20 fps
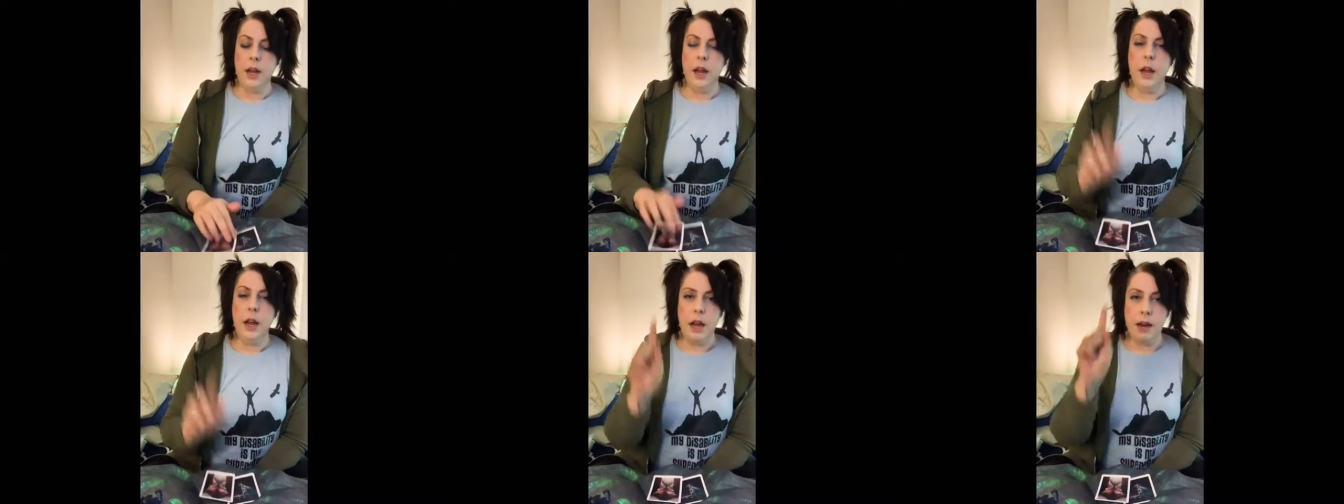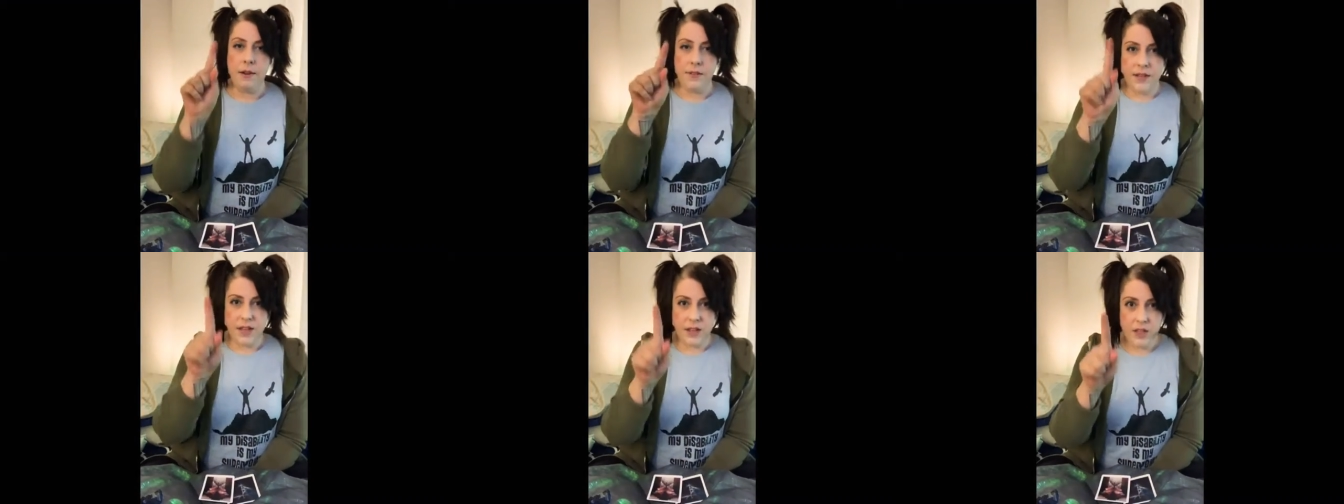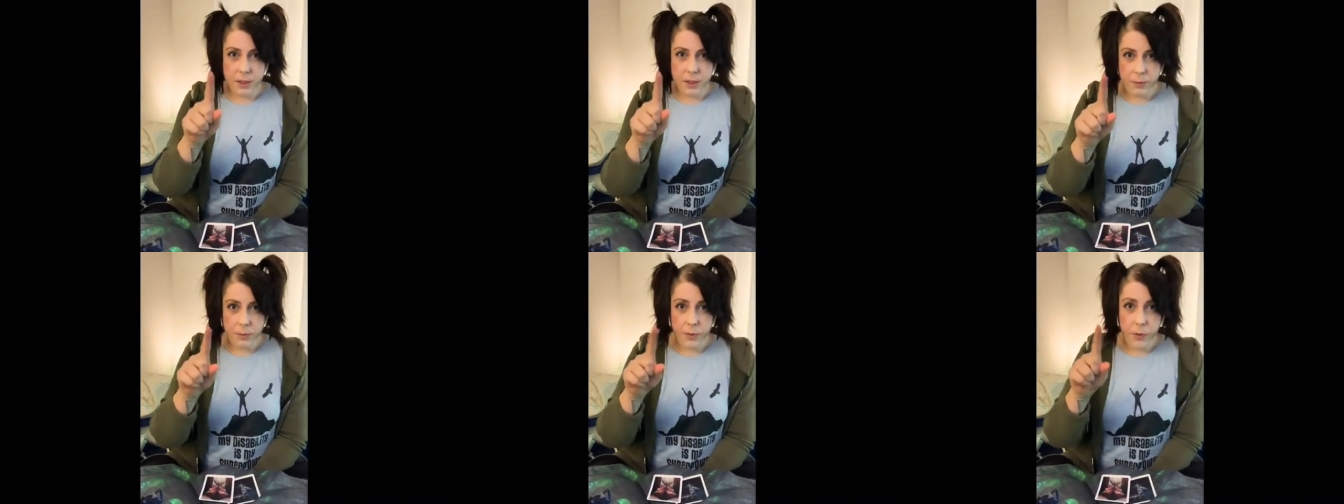I've said this
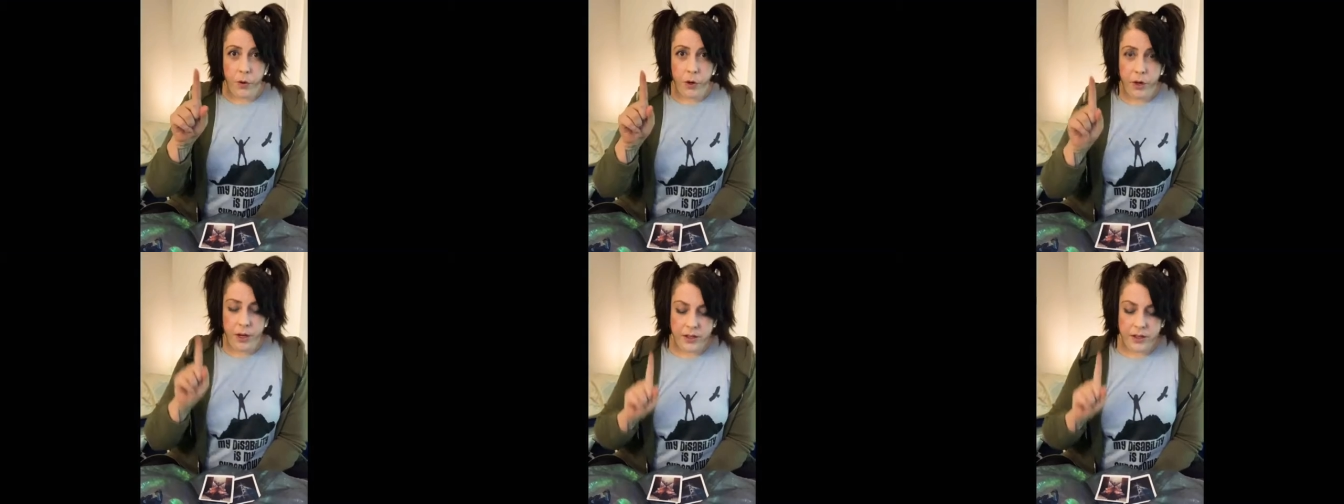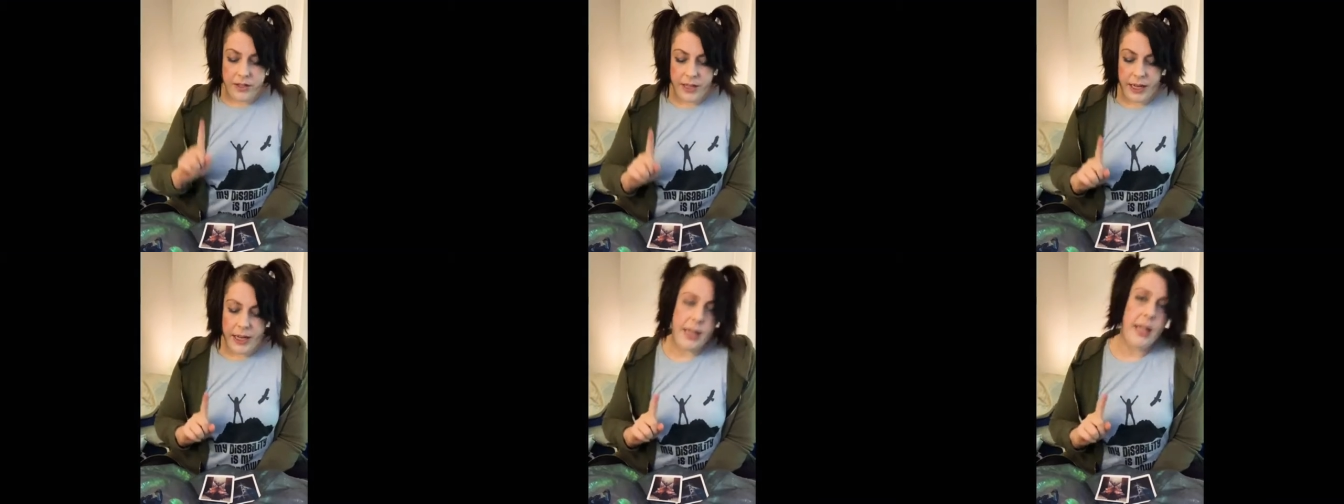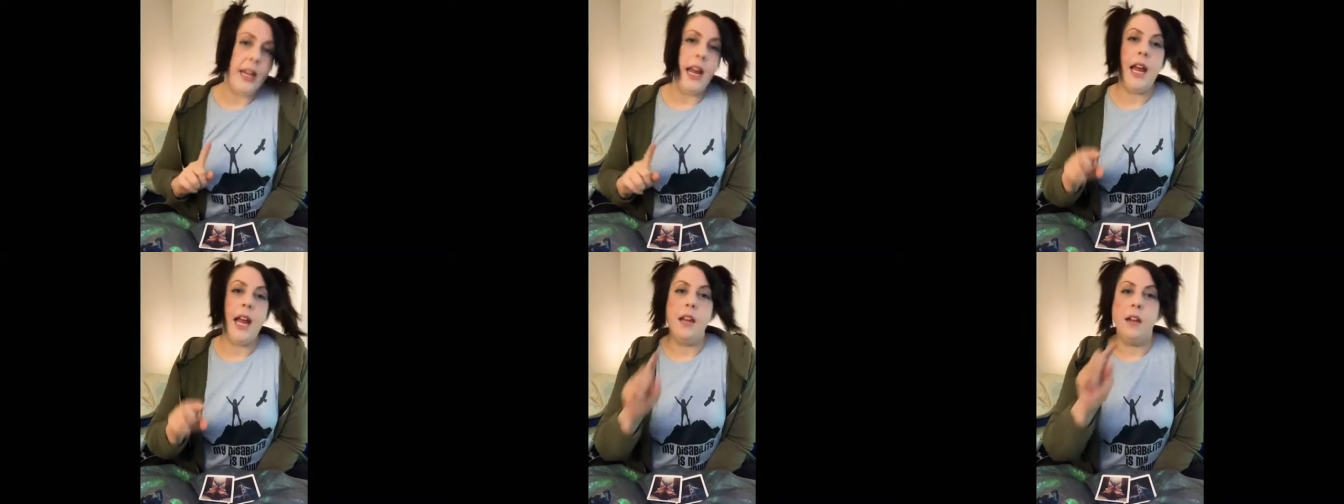before and I'll say it
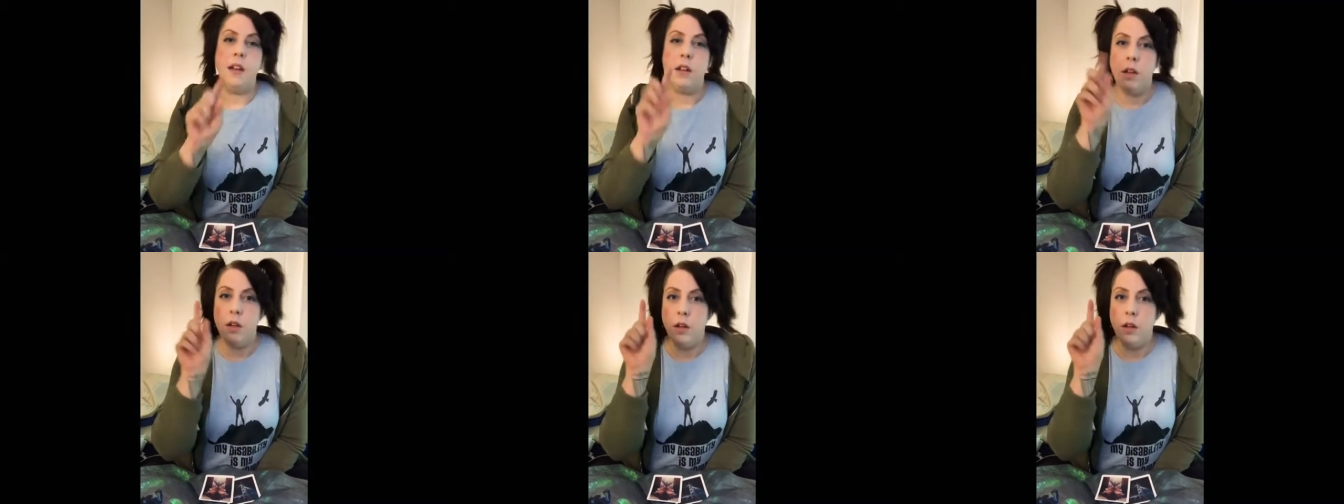again.